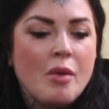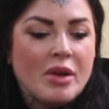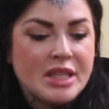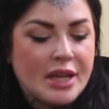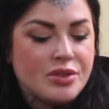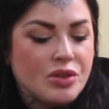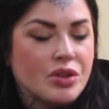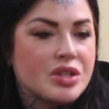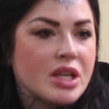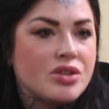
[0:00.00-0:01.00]
my tattoo
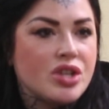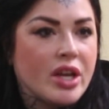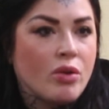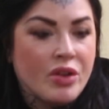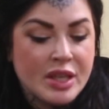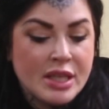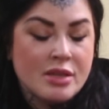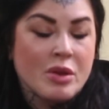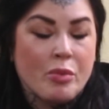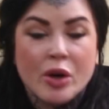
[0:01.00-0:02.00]
looks like shit, or they say
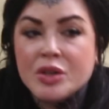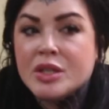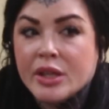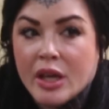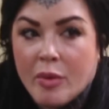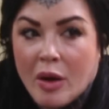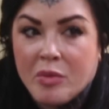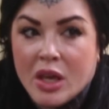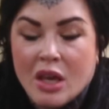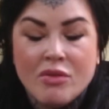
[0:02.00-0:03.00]
something personally about
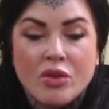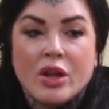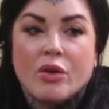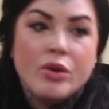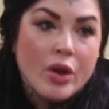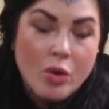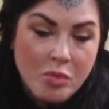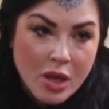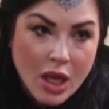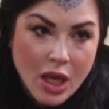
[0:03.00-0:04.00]
me, even though they don't know
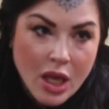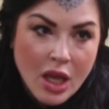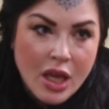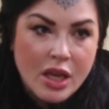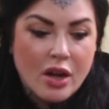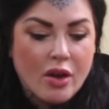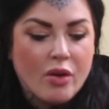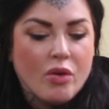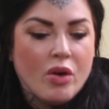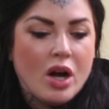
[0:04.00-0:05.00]
me, you
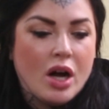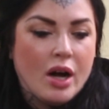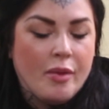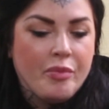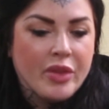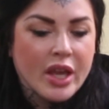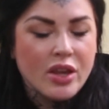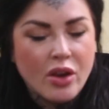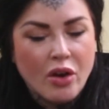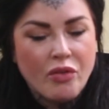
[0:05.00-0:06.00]
know,
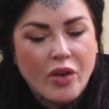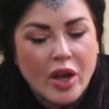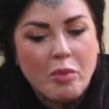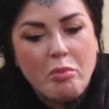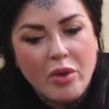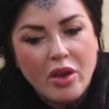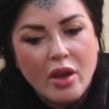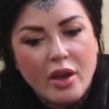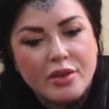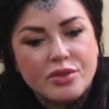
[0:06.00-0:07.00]
like, you're a fucking
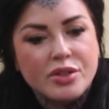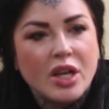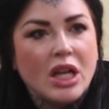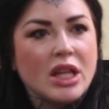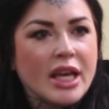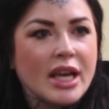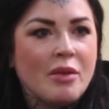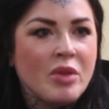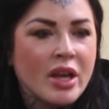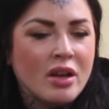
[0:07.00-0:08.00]
bitch. Like,
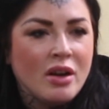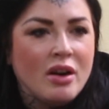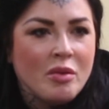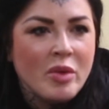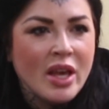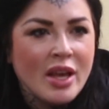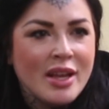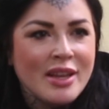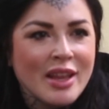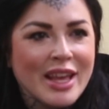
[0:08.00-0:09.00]
I'm like, oh
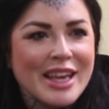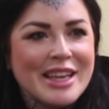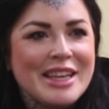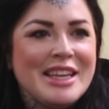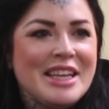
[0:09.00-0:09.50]
man, like.